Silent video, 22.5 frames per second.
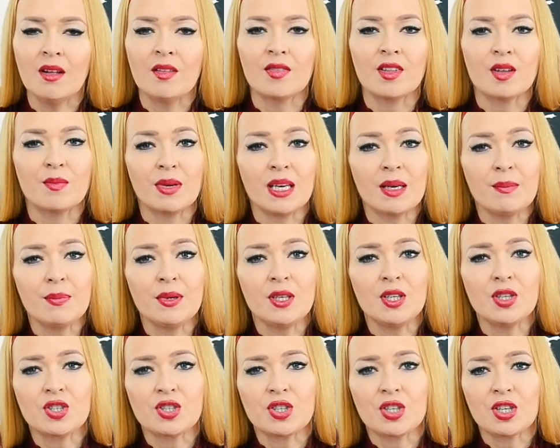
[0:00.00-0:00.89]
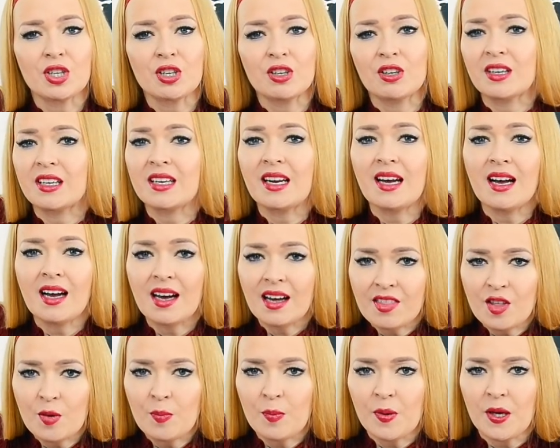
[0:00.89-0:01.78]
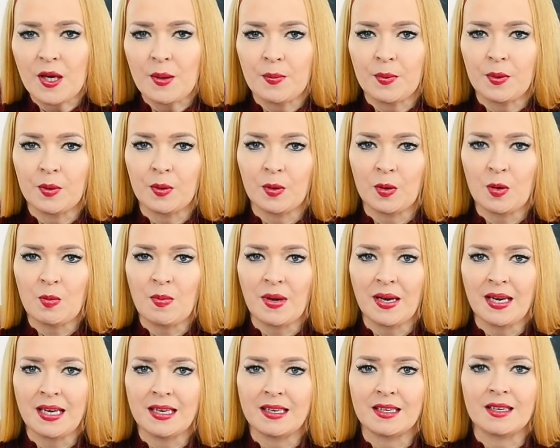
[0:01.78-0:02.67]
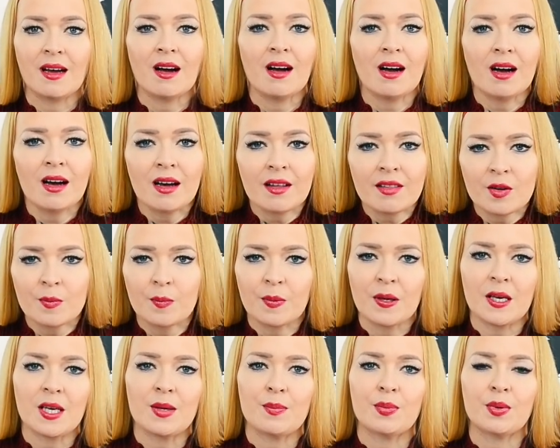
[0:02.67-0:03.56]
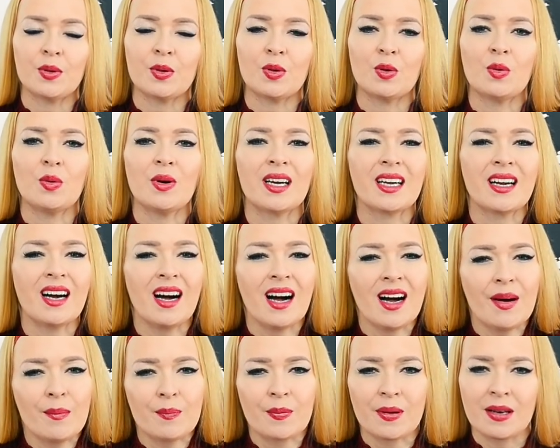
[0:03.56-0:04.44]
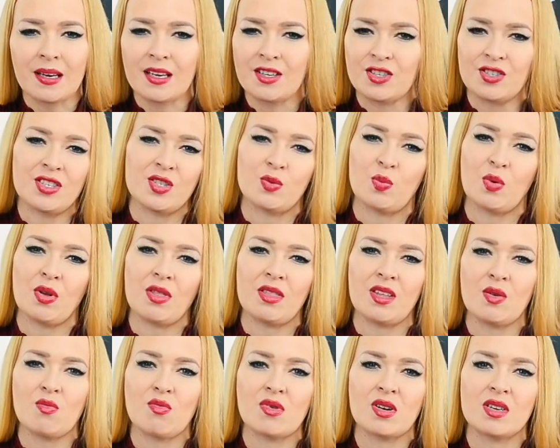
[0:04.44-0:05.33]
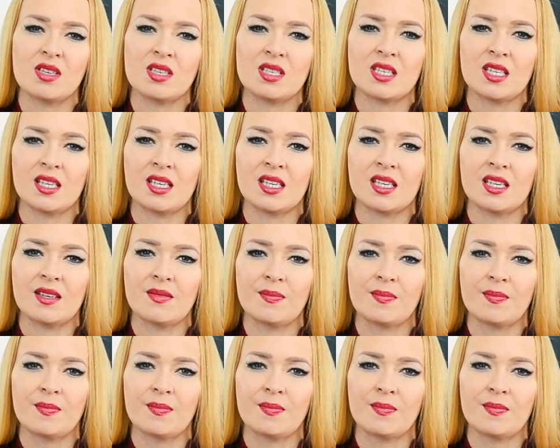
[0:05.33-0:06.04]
then maybe you should look at other people who made it, other people who accomplished this, what they wanted.